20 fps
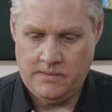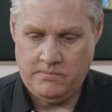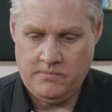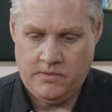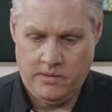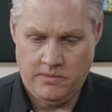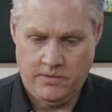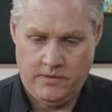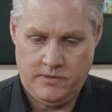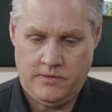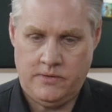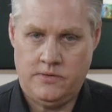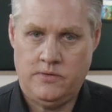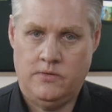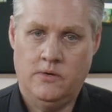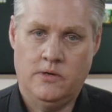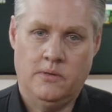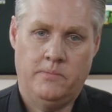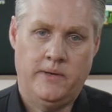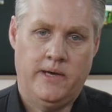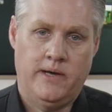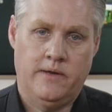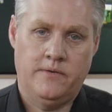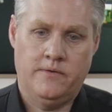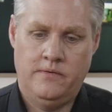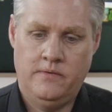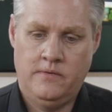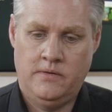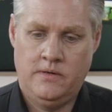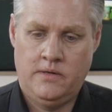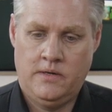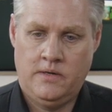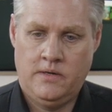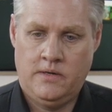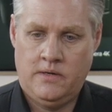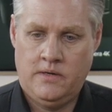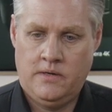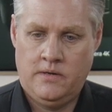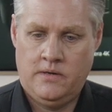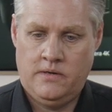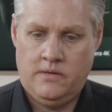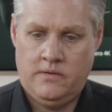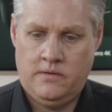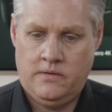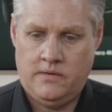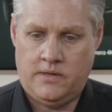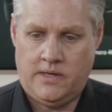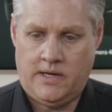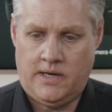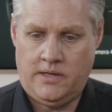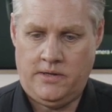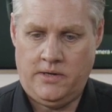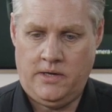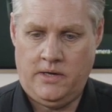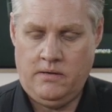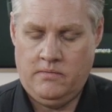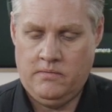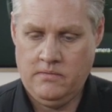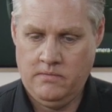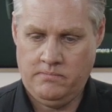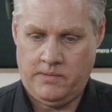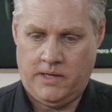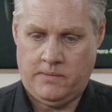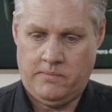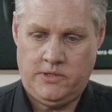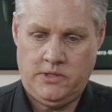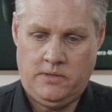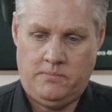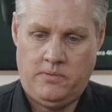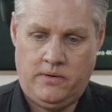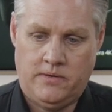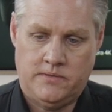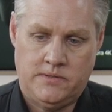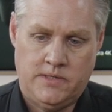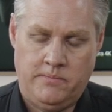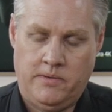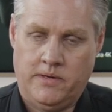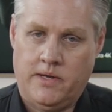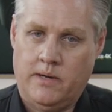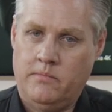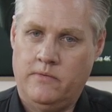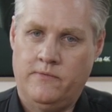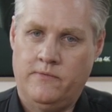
wanted to talk about the Blackmagic Pocket Cinema Camera